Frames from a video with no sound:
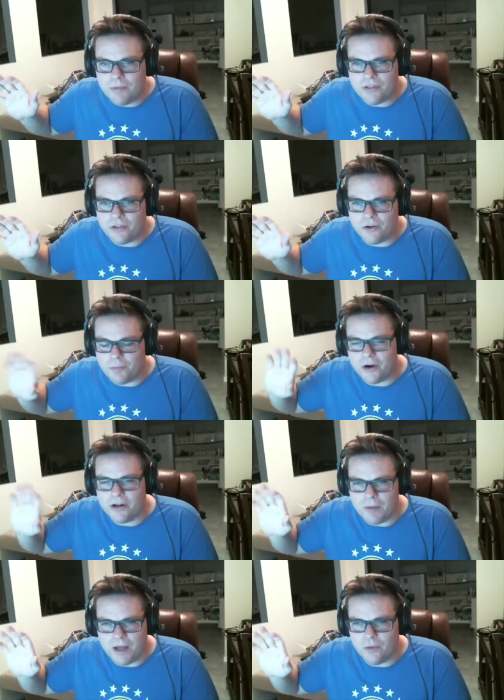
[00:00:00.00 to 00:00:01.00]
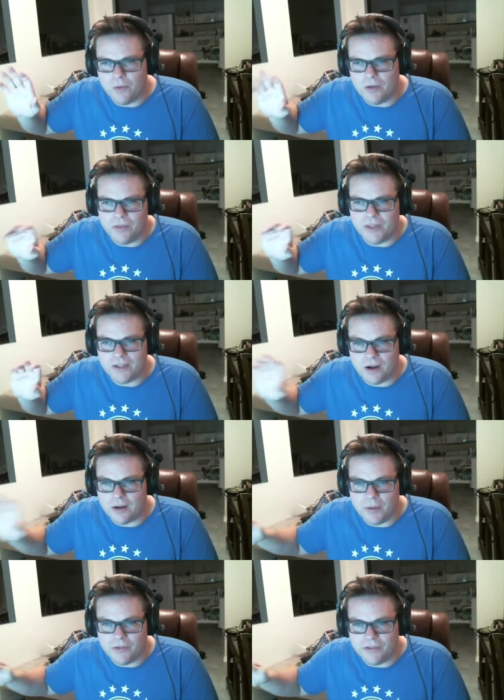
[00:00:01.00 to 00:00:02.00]
remember third party, by the way,
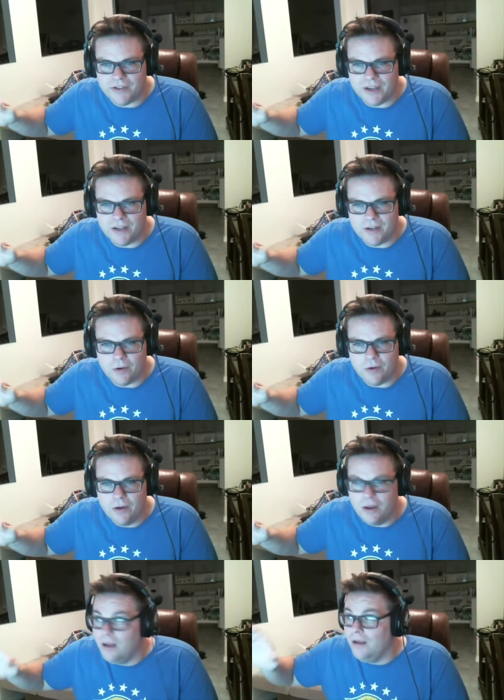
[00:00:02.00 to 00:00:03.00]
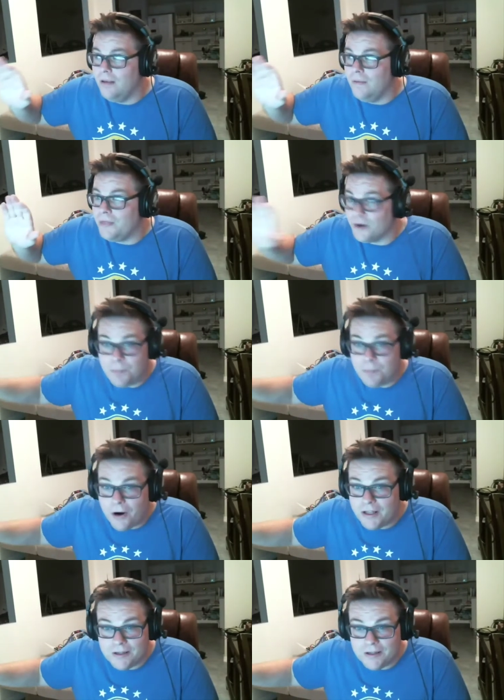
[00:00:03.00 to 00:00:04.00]
when they talk about Nintendo.
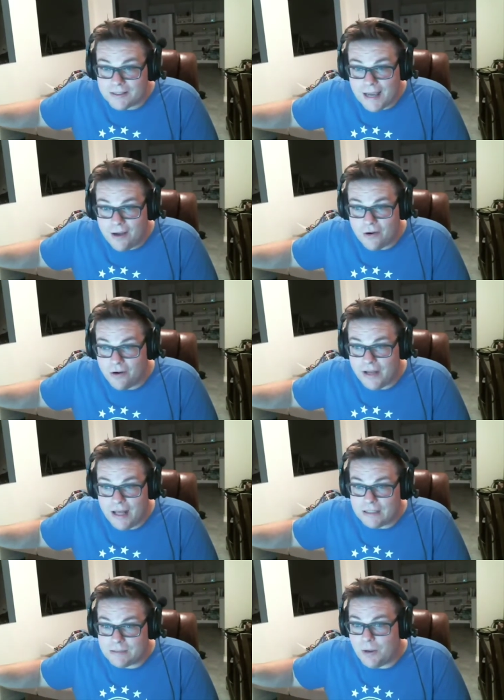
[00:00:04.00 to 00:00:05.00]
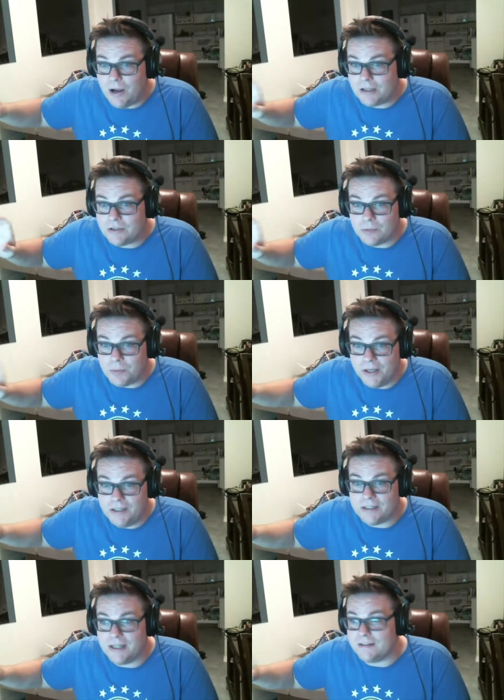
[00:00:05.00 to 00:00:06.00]
Third party doesn't count on Xbox
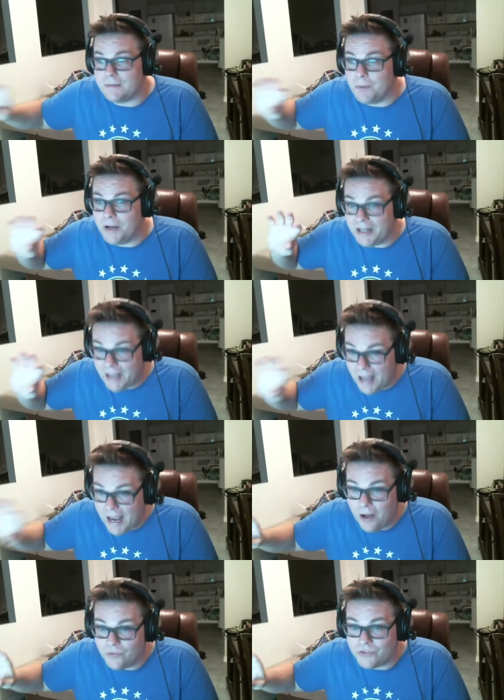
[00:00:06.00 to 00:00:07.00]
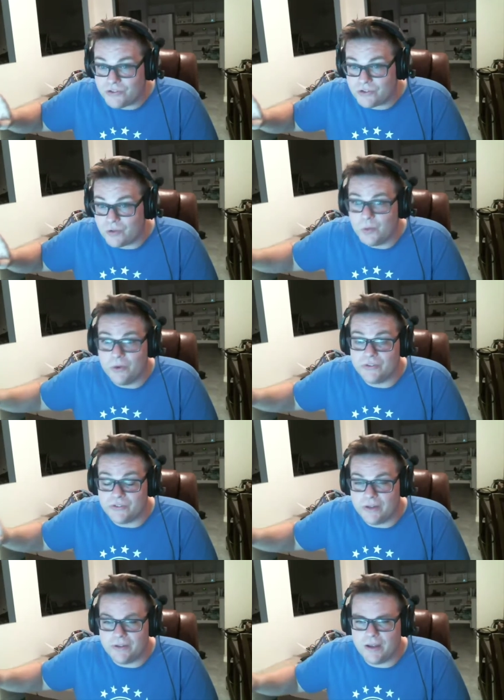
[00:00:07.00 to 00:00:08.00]
or PlayStation, but it counts
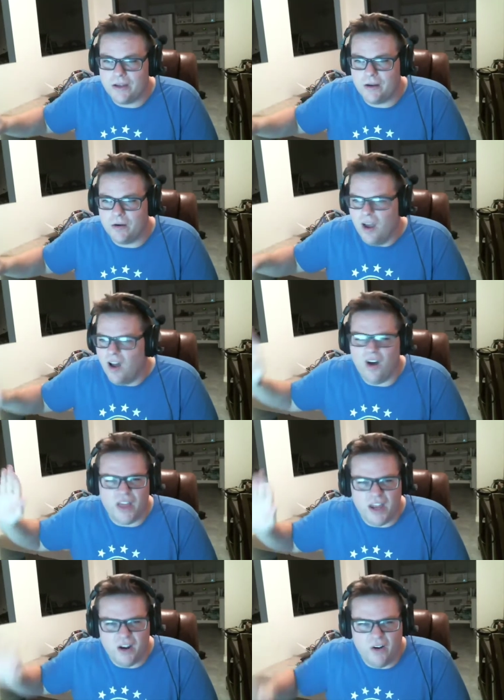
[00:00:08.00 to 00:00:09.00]
towards Nintendo. It's